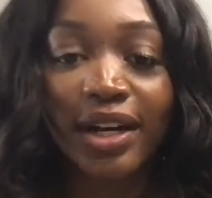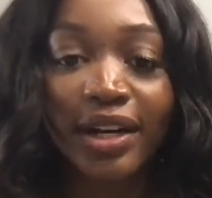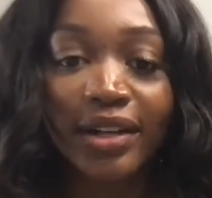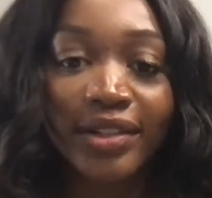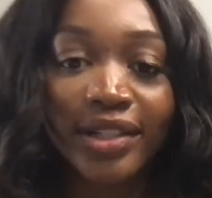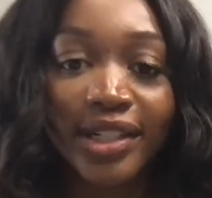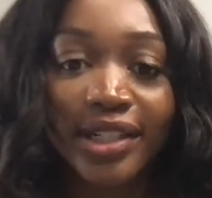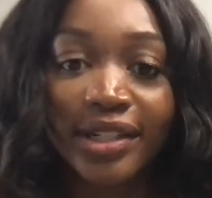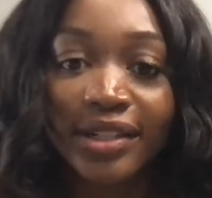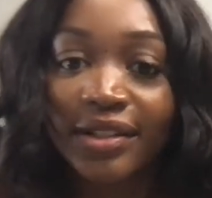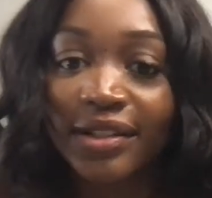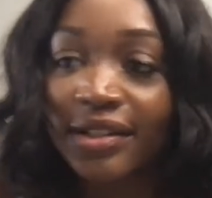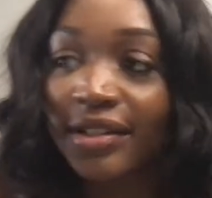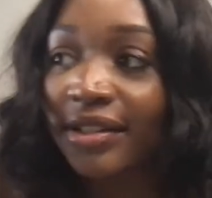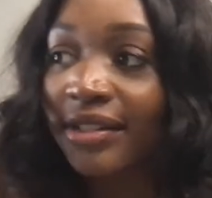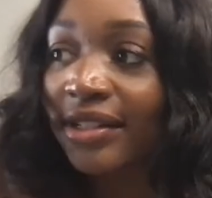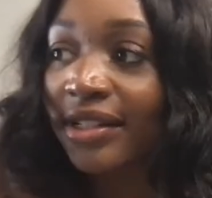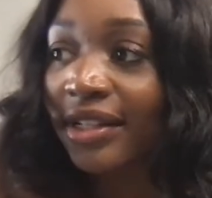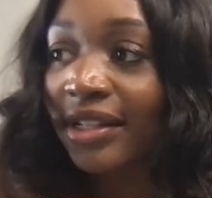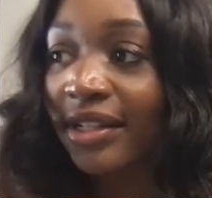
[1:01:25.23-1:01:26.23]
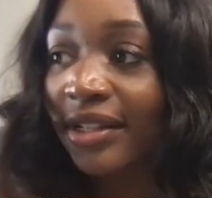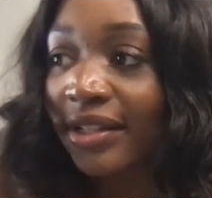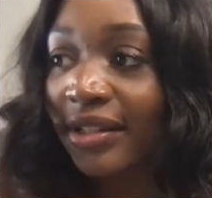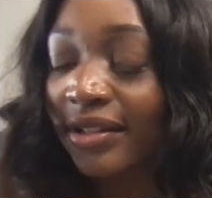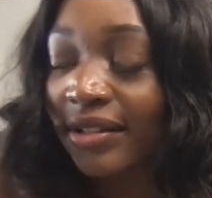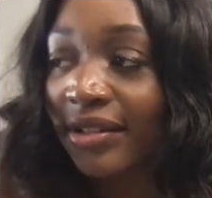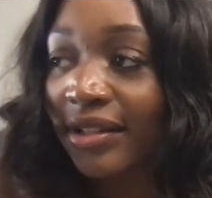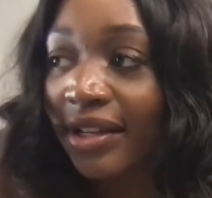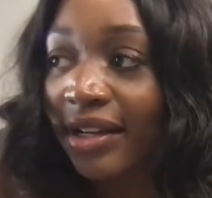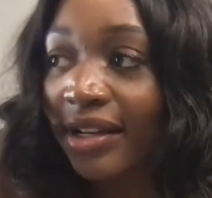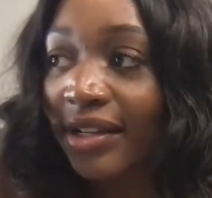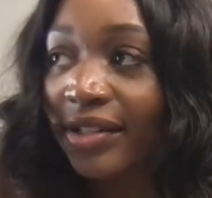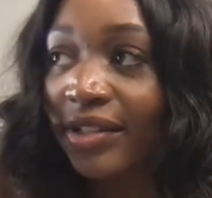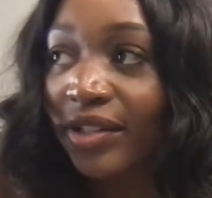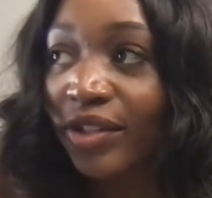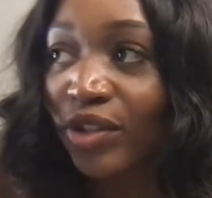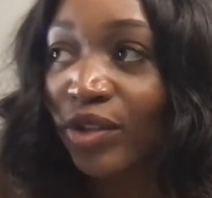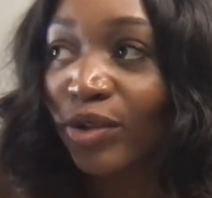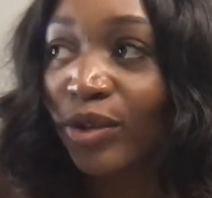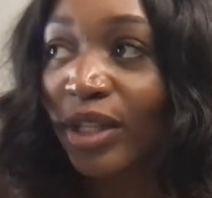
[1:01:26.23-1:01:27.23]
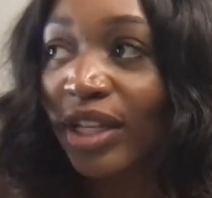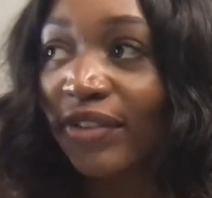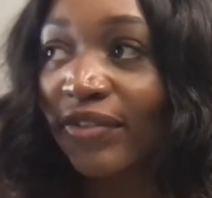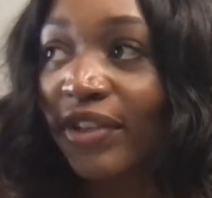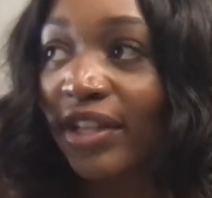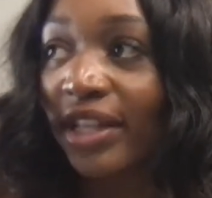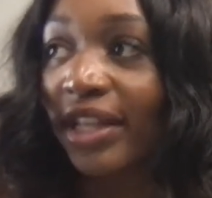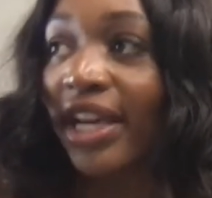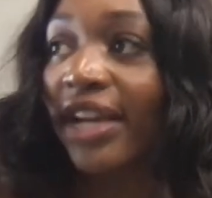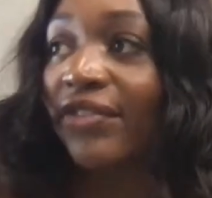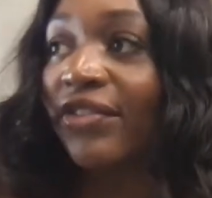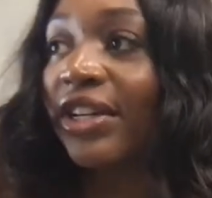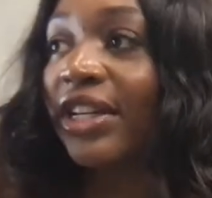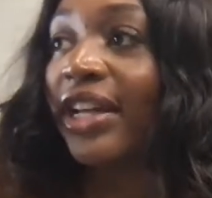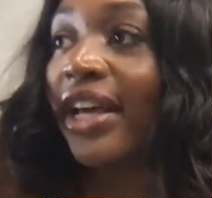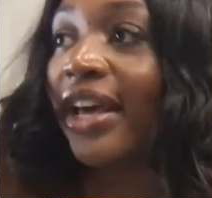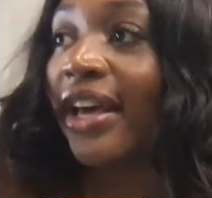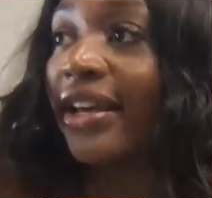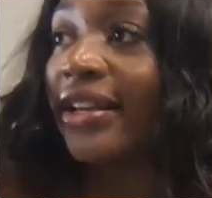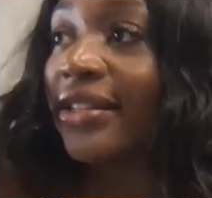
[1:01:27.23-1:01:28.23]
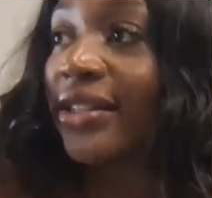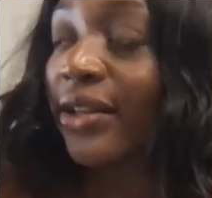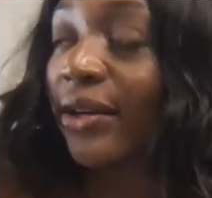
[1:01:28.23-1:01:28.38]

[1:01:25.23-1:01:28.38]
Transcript: others because you live it every day.